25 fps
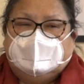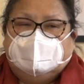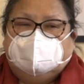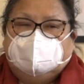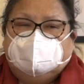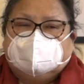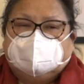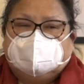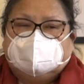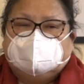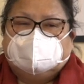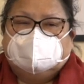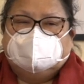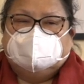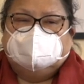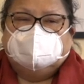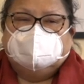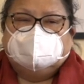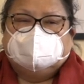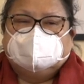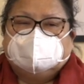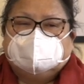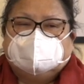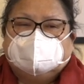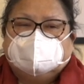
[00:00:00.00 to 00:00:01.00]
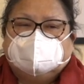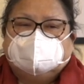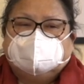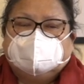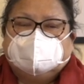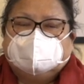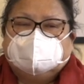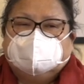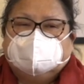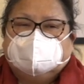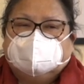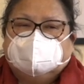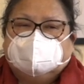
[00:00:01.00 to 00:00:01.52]
went to the emergency
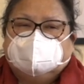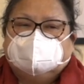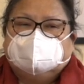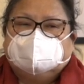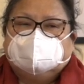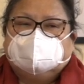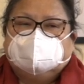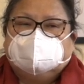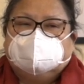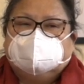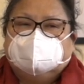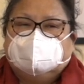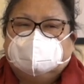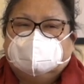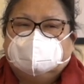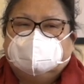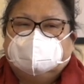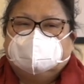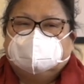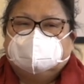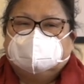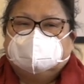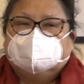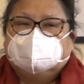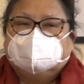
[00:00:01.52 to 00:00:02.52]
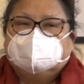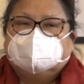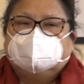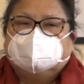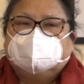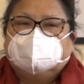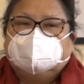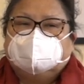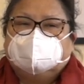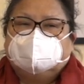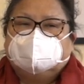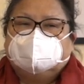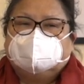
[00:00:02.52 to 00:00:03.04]
three times, and our system
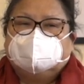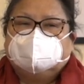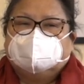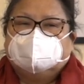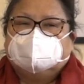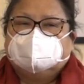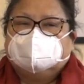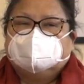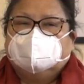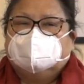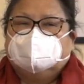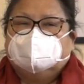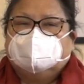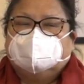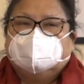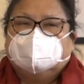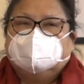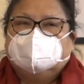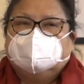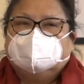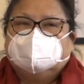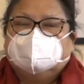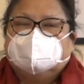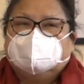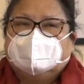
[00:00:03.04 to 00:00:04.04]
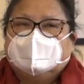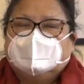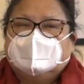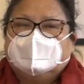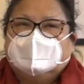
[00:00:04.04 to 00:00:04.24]
here is not geared